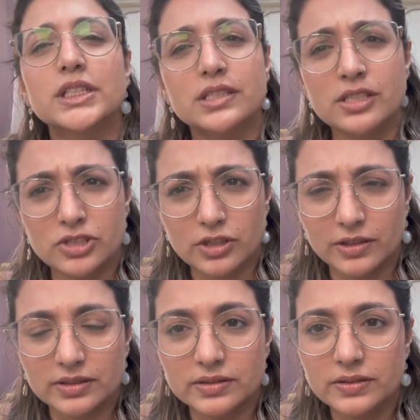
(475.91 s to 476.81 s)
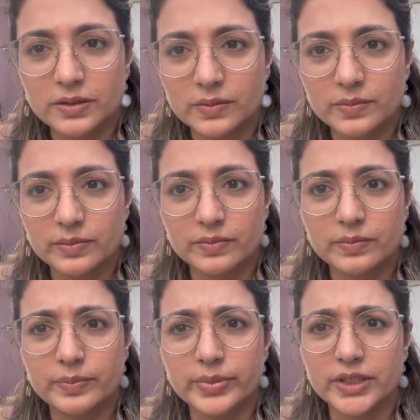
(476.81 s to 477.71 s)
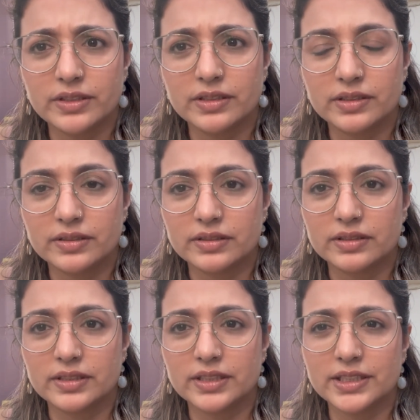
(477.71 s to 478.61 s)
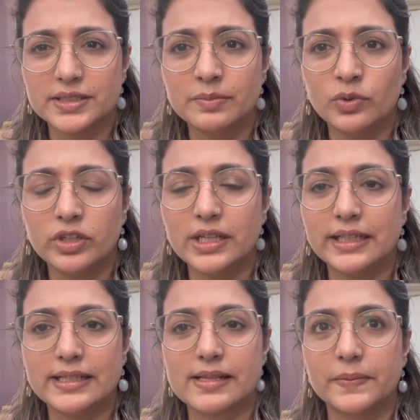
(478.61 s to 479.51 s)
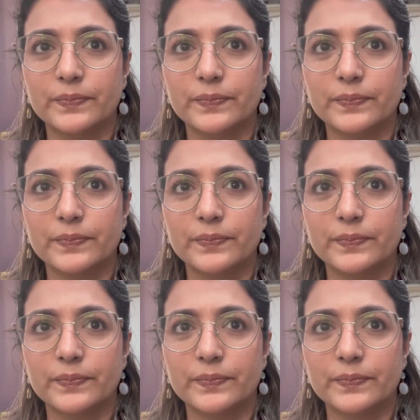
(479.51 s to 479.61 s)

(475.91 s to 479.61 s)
a struggle, but it's more like